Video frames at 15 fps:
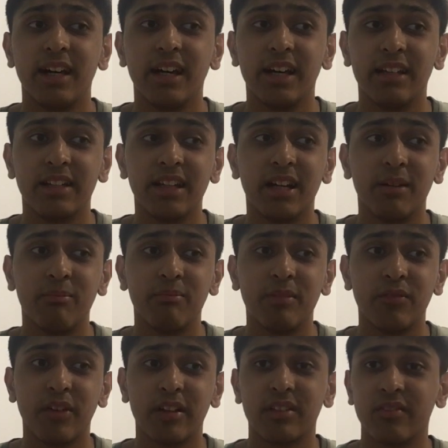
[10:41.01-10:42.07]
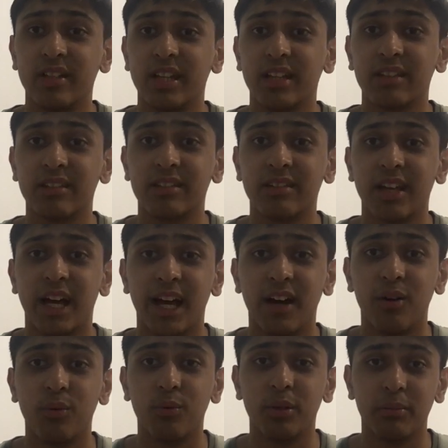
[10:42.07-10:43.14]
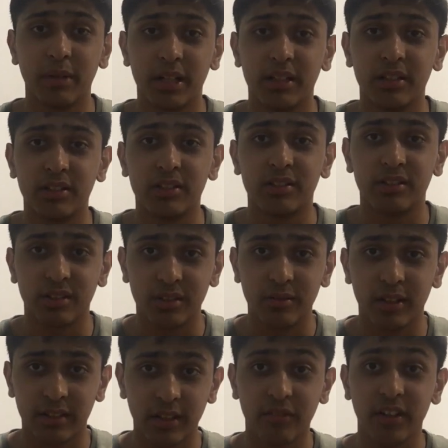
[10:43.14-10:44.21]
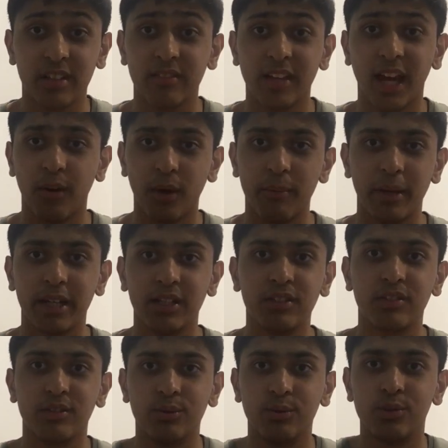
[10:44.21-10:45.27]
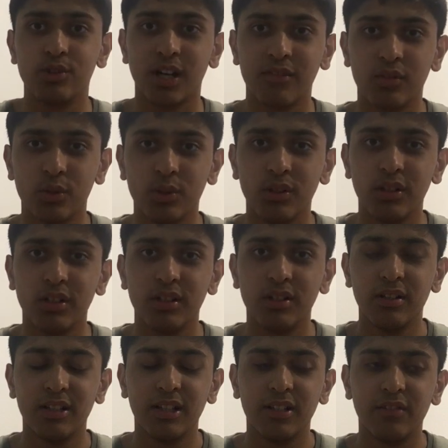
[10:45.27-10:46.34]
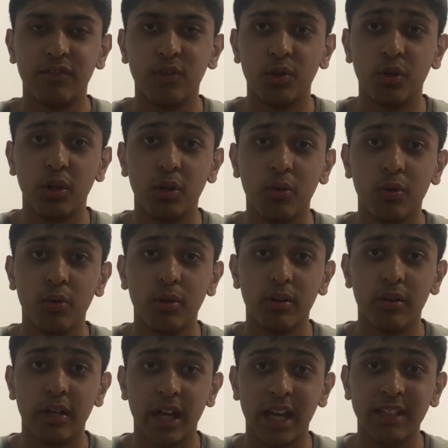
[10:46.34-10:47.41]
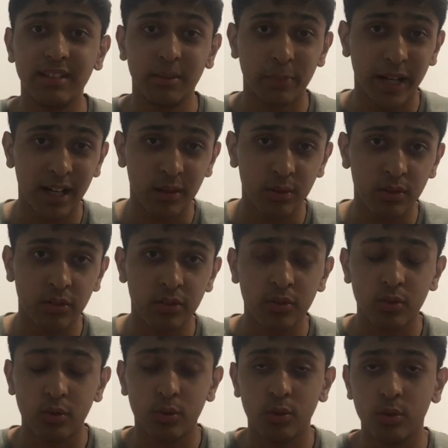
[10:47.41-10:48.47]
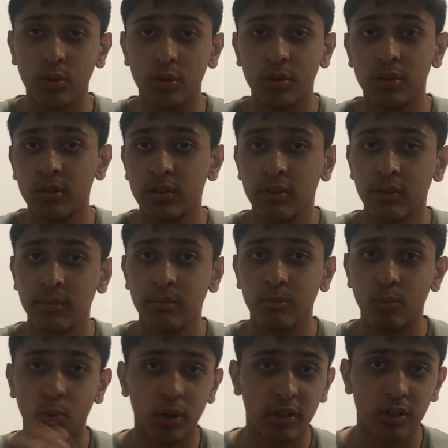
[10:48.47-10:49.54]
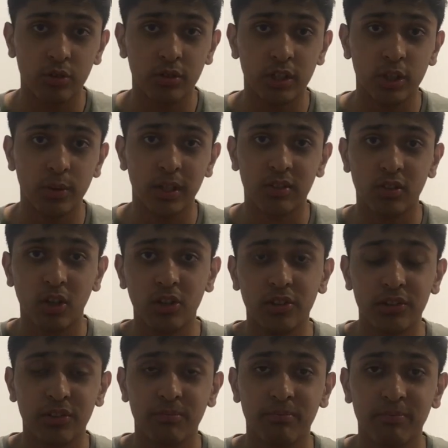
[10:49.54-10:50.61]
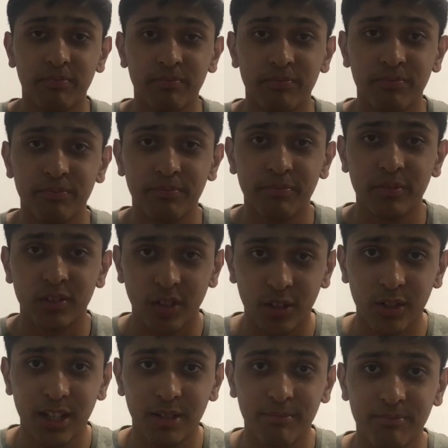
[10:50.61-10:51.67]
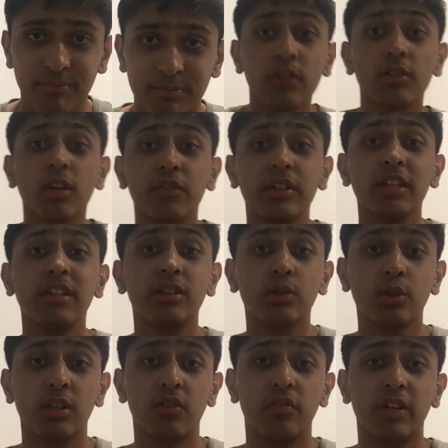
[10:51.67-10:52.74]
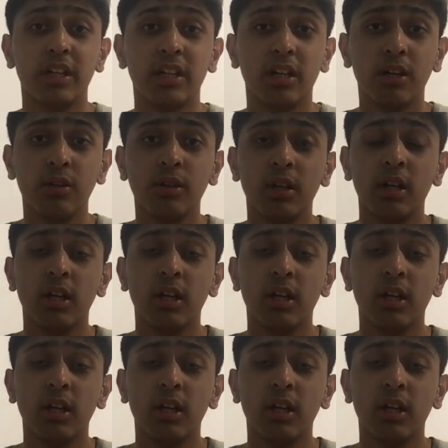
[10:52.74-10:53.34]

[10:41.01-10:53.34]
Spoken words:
And yeah, effectively that's effectively how I managed to travel for £80 or 100 US dollars. So yeah. So if you did enjoy this video,